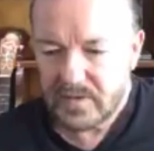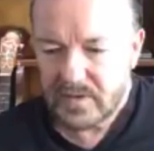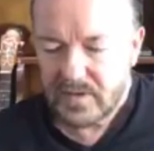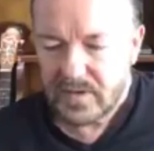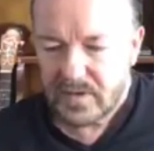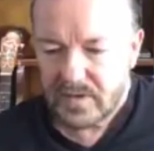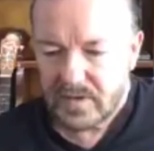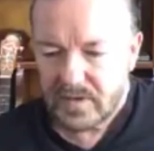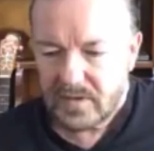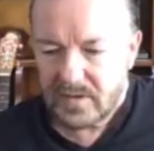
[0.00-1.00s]

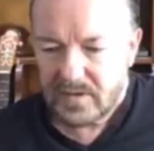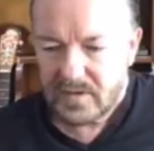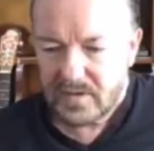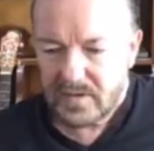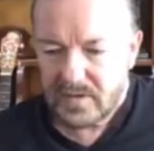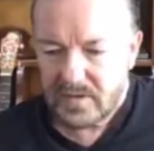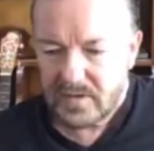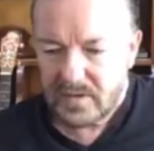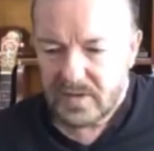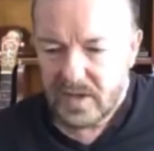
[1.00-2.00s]

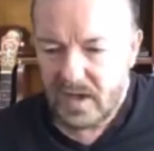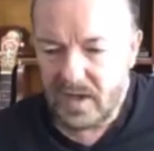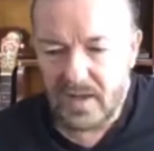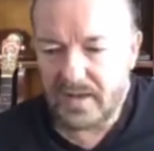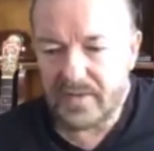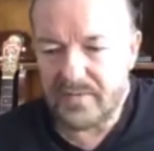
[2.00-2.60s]
[no speech]